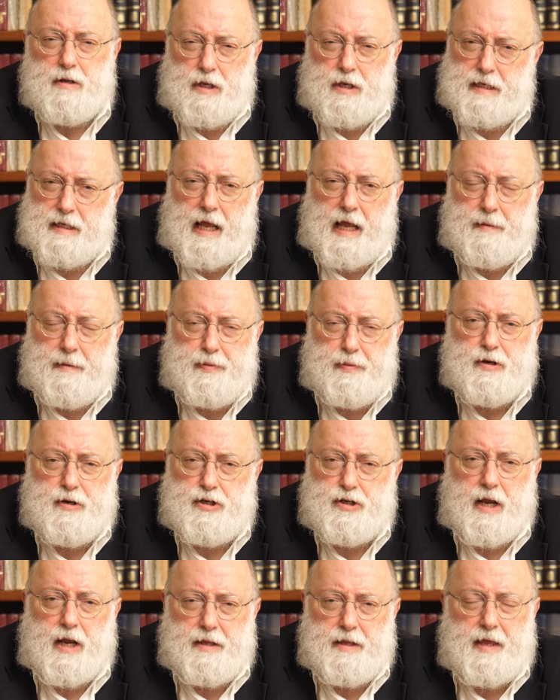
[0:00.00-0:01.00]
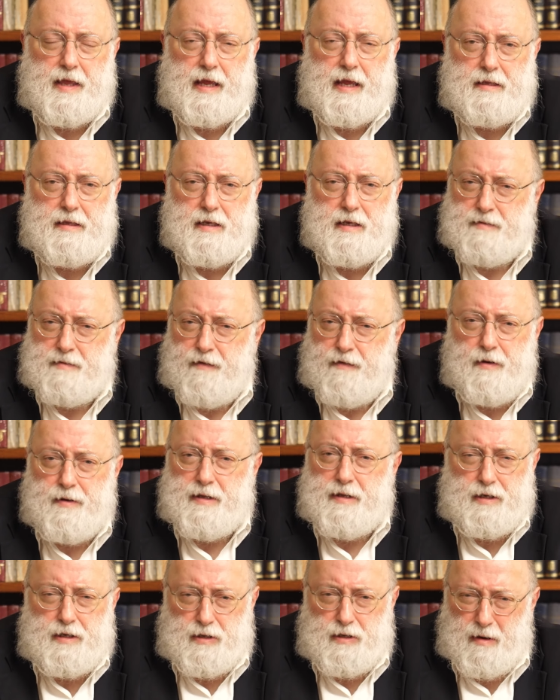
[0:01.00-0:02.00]
does not appreciate that is very
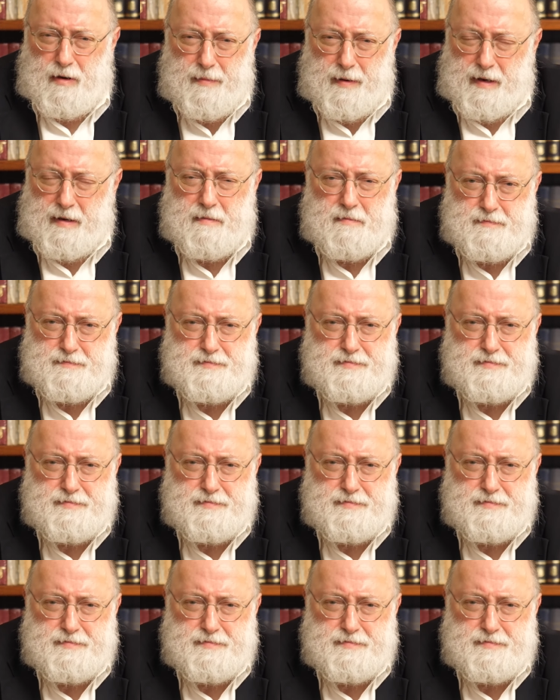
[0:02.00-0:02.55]
disturbing.